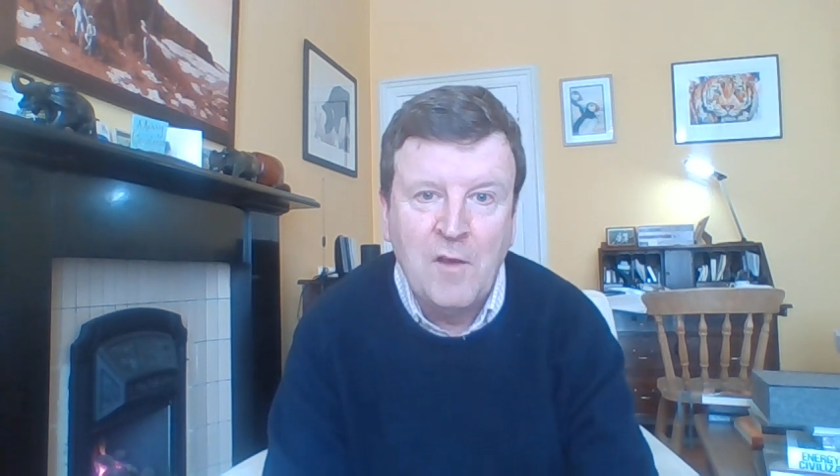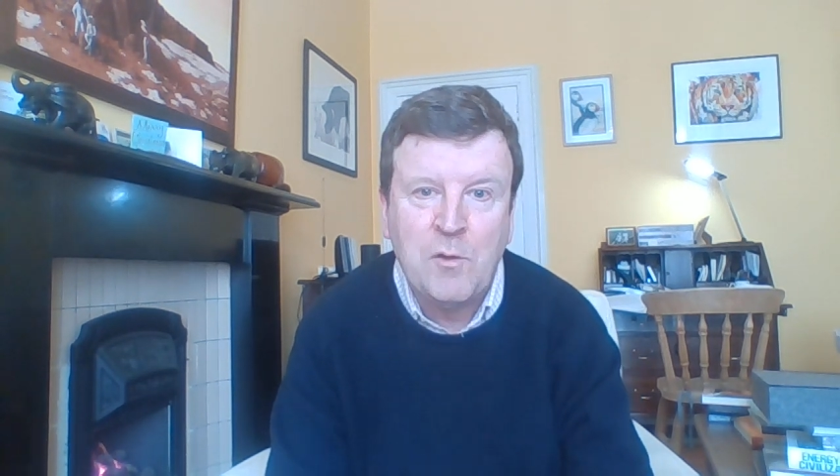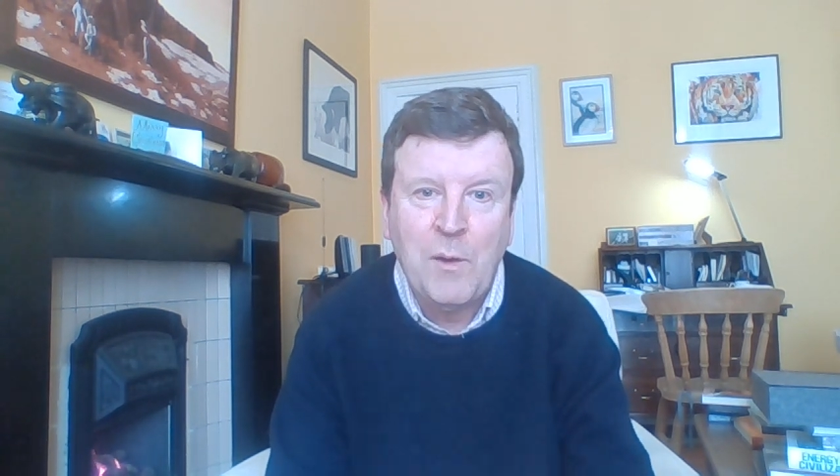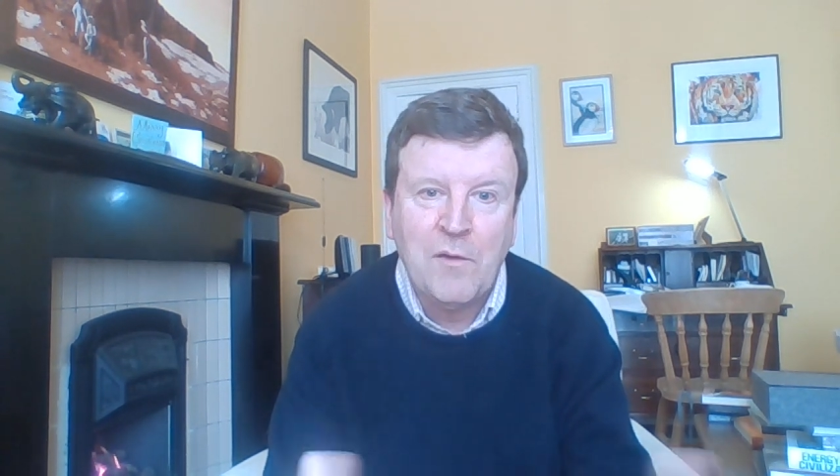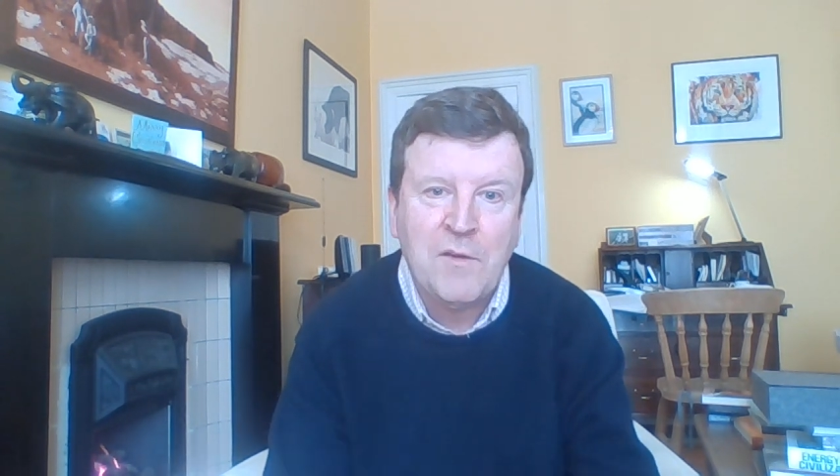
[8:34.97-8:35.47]

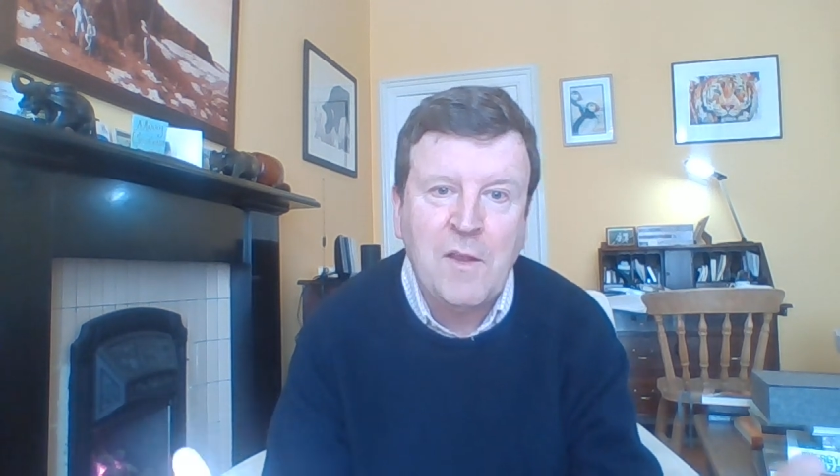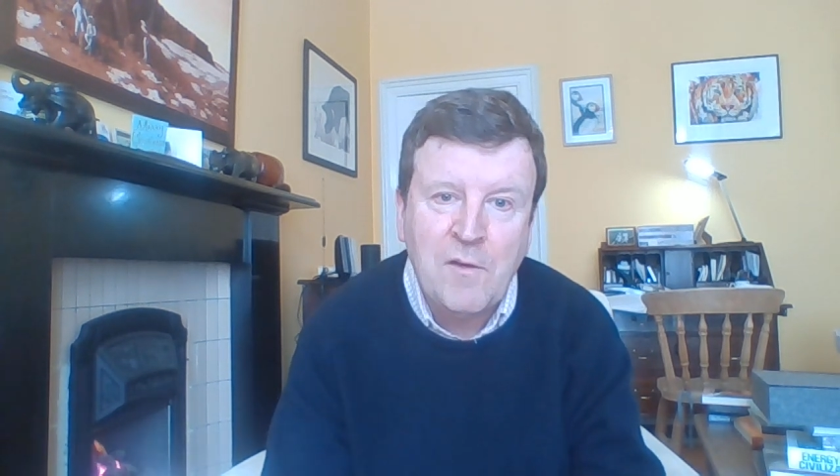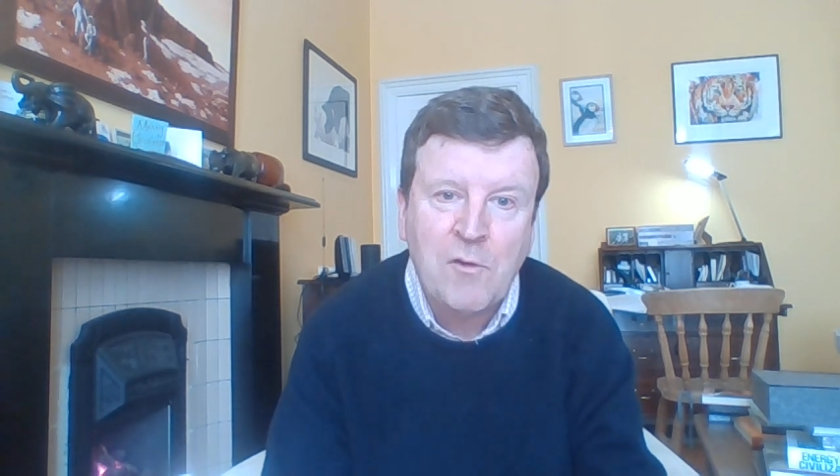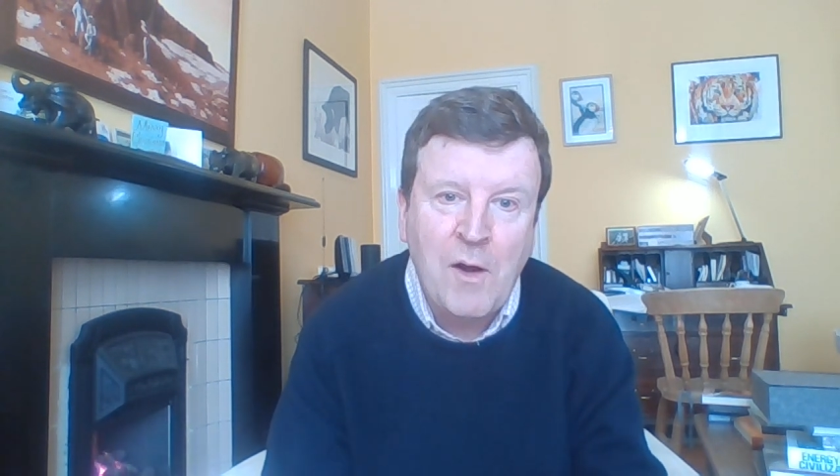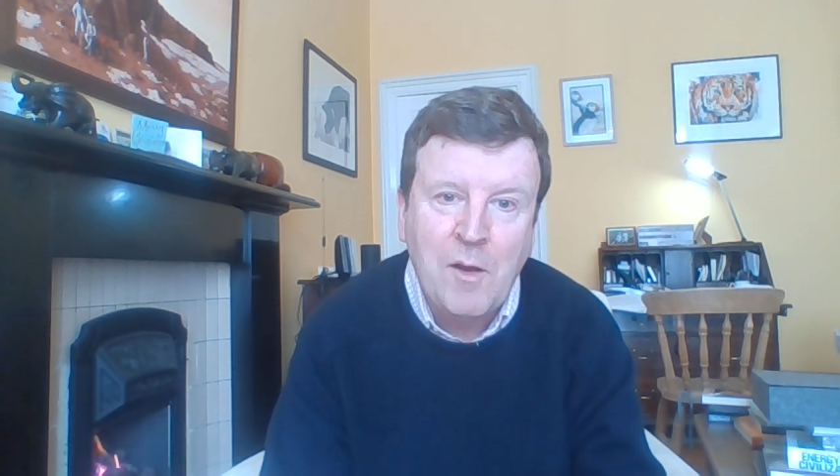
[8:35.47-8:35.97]
So we can see
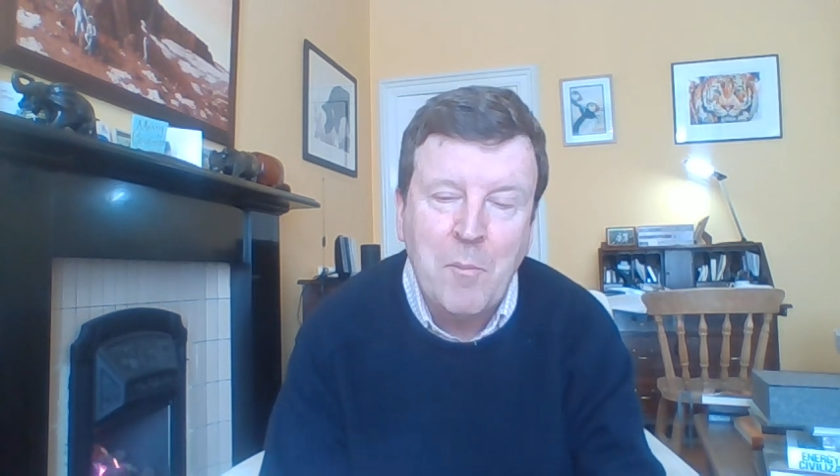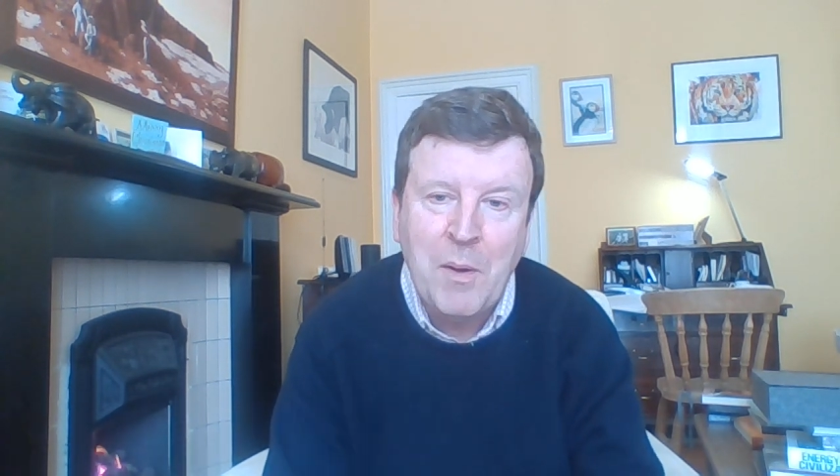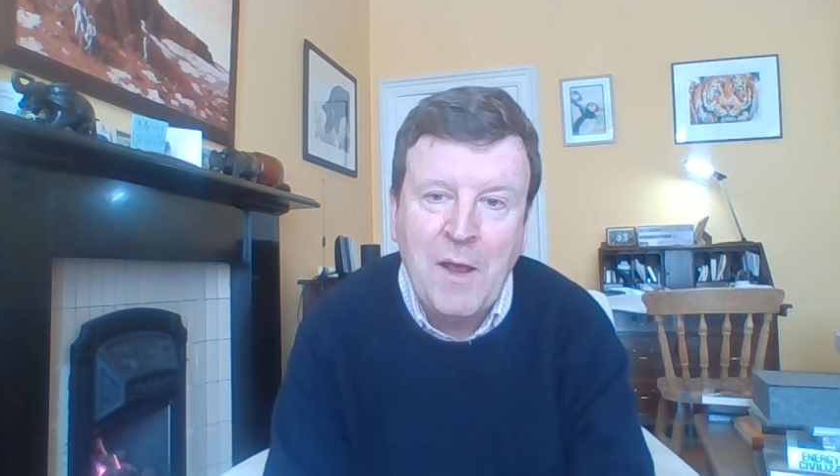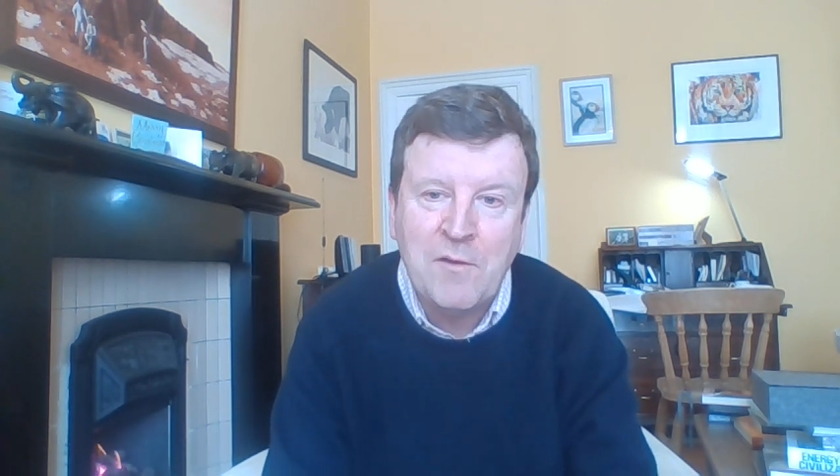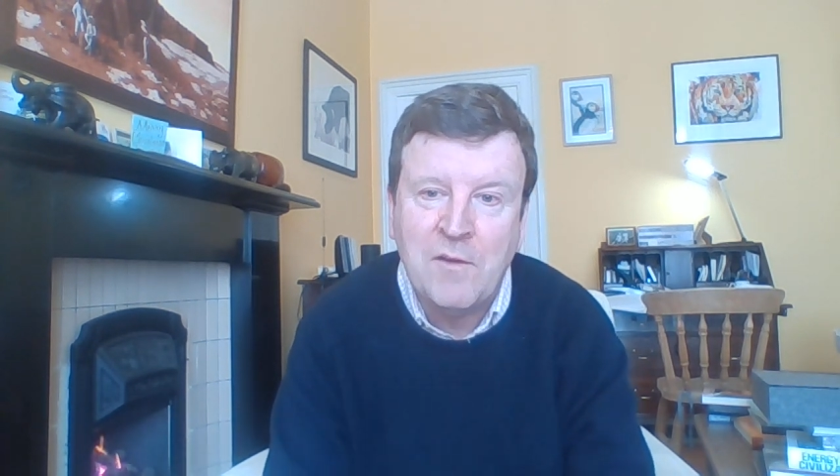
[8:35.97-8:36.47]
this great
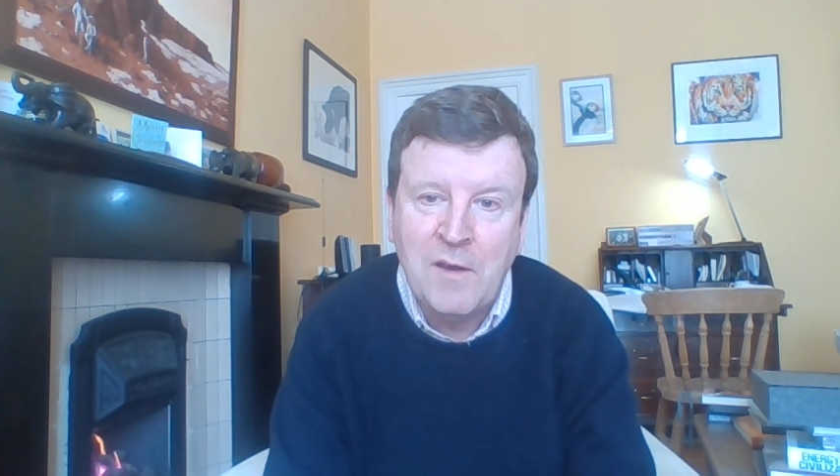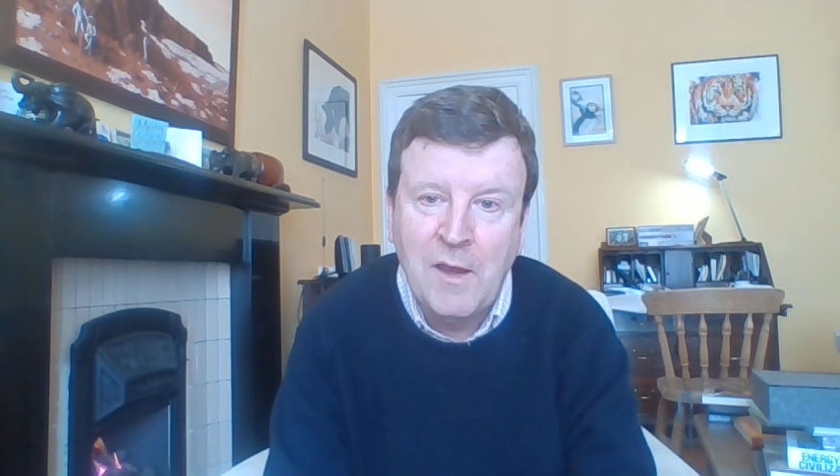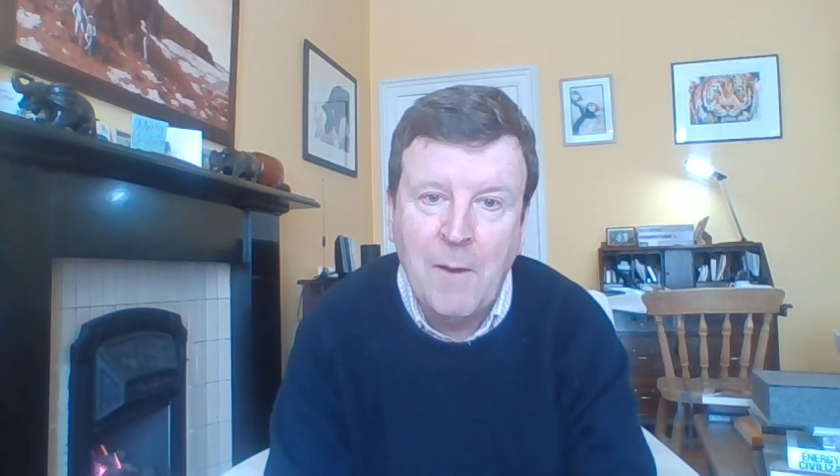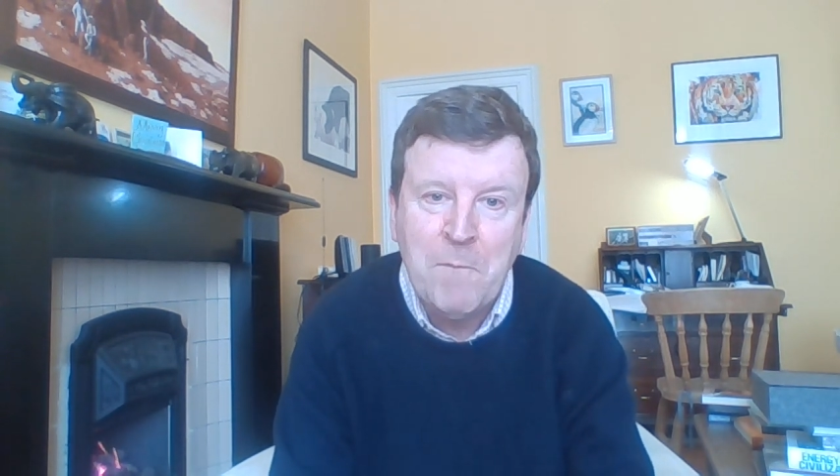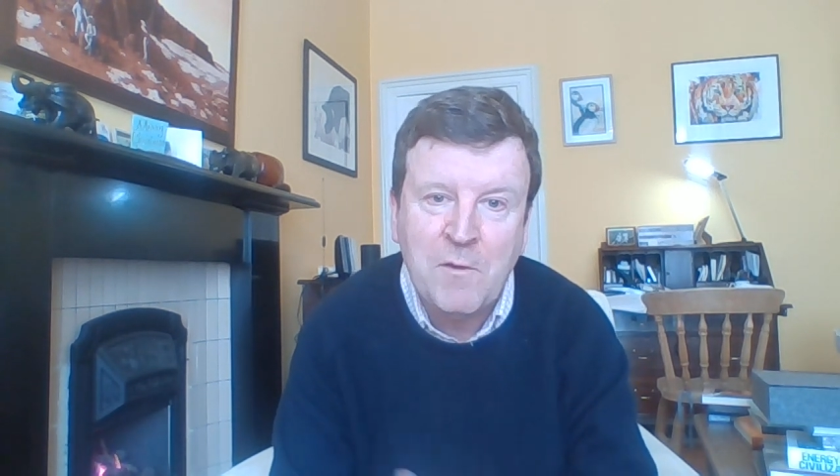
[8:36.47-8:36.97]
complexity here.